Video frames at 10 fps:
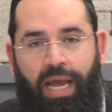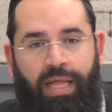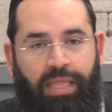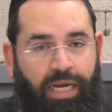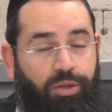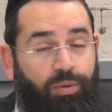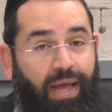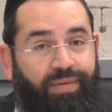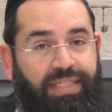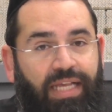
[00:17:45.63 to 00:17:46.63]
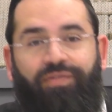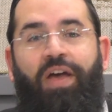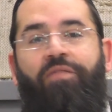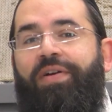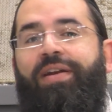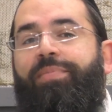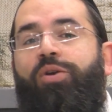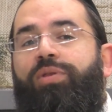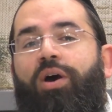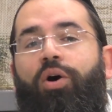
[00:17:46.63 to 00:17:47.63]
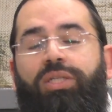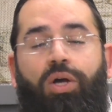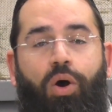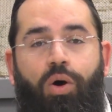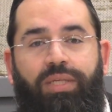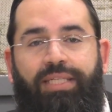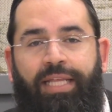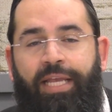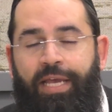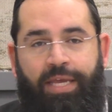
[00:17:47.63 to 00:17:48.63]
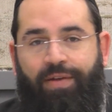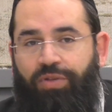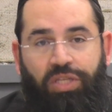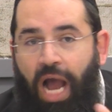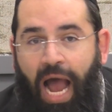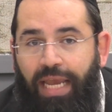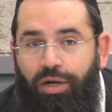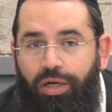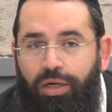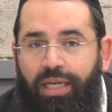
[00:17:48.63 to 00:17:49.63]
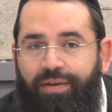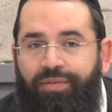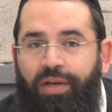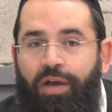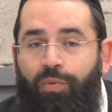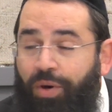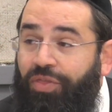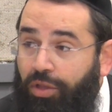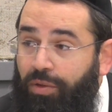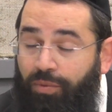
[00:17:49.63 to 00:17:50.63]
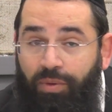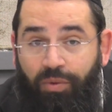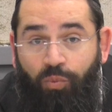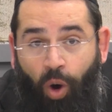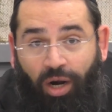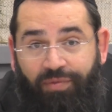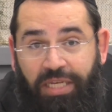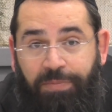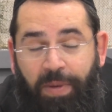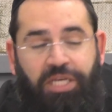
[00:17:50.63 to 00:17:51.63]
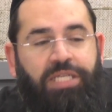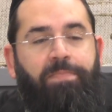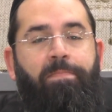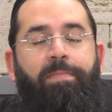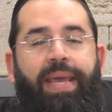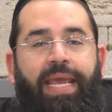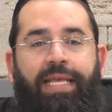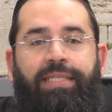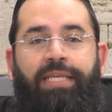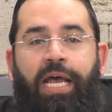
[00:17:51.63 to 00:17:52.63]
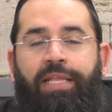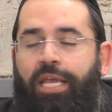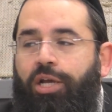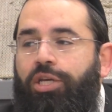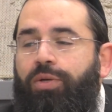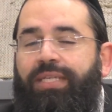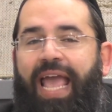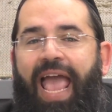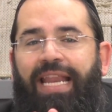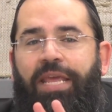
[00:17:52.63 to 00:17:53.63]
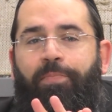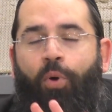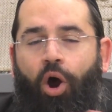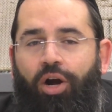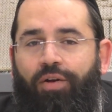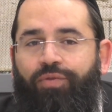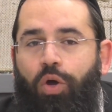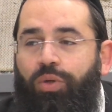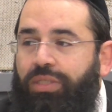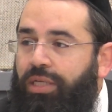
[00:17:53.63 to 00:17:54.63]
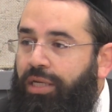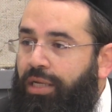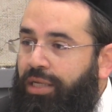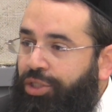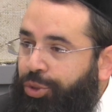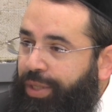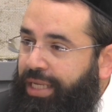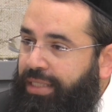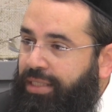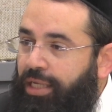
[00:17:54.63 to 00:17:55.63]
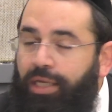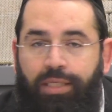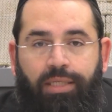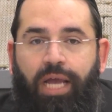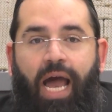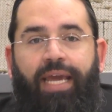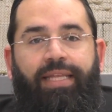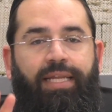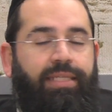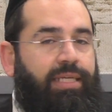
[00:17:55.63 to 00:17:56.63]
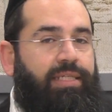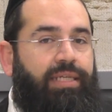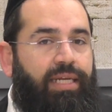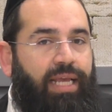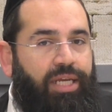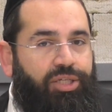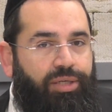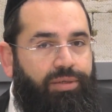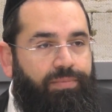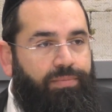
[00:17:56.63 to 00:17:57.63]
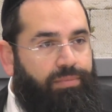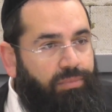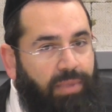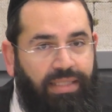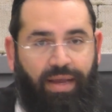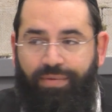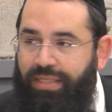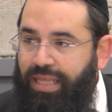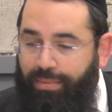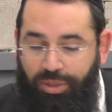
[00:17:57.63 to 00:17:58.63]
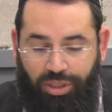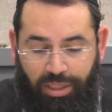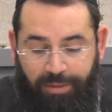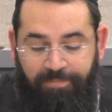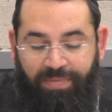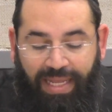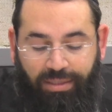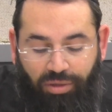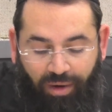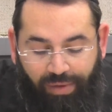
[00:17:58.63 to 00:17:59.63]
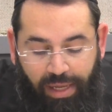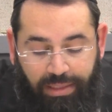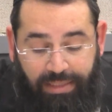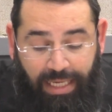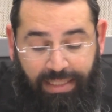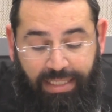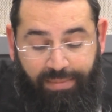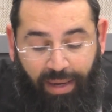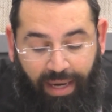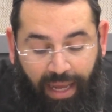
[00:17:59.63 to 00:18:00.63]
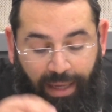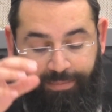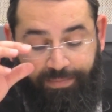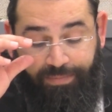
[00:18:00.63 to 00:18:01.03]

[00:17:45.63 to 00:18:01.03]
like lulav itself, then Rabbi Yehuda also holds that you have to tie your lulav with one of these species, means that you could use any part of those trees to tie it, and it's considered kasher. That's how we established it. That's Rabbah. So says the Gemara,